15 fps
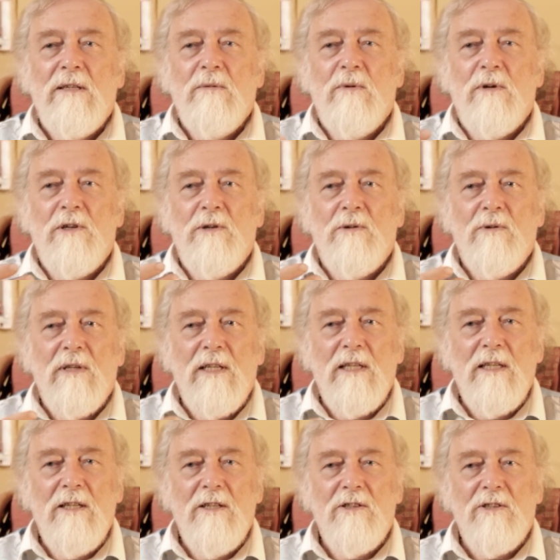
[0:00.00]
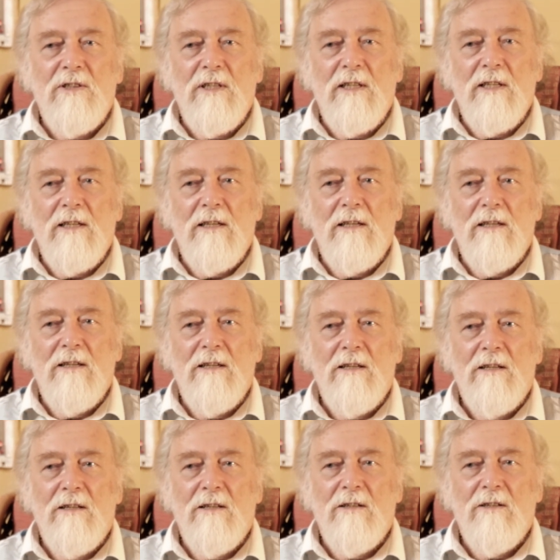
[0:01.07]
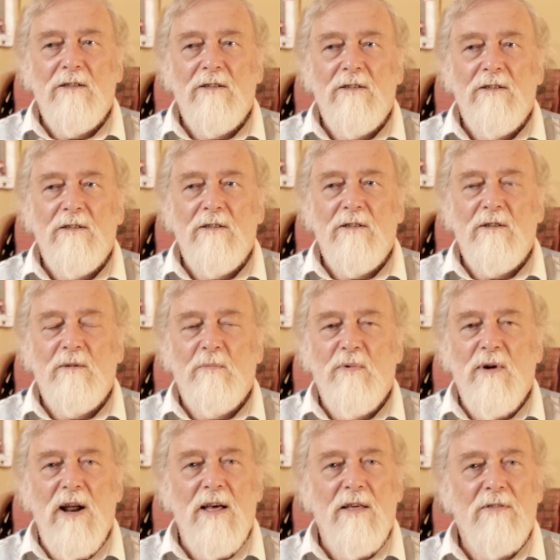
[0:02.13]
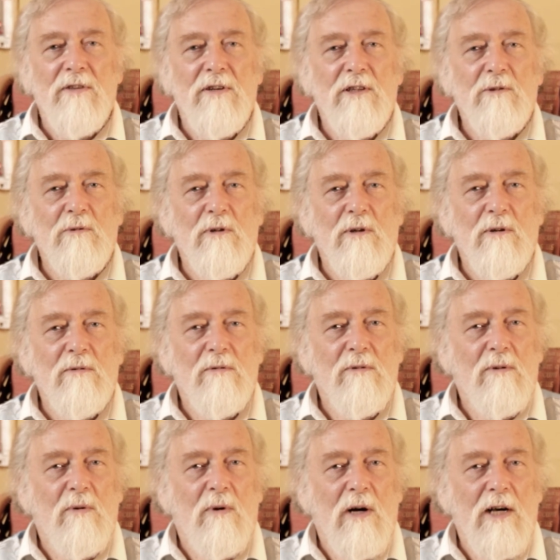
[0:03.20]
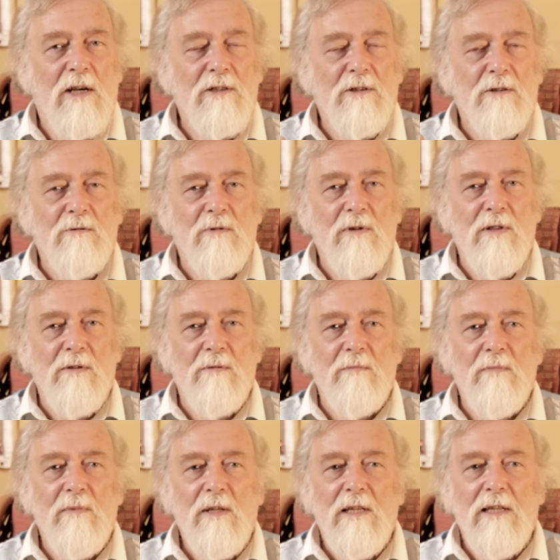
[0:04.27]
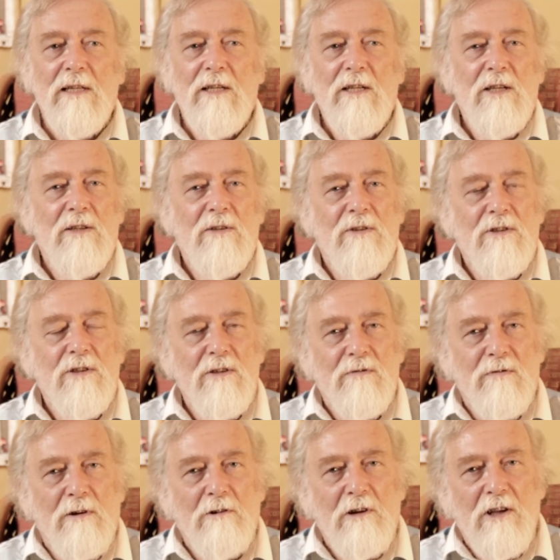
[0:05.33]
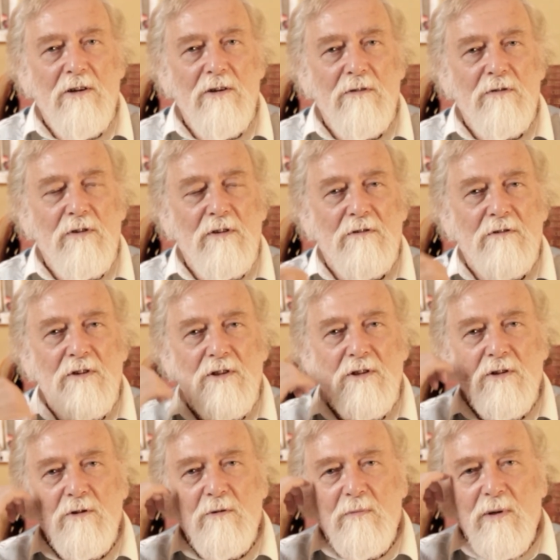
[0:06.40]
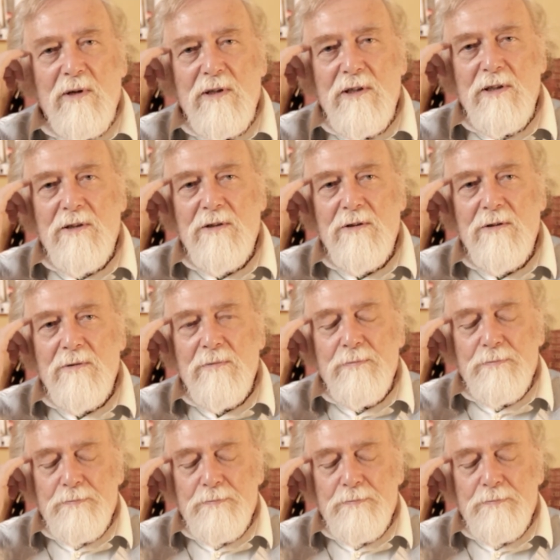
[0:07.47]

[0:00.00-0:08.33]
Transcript: where you're easing the breath into a quieter rhythm, this is very good for the physical body too.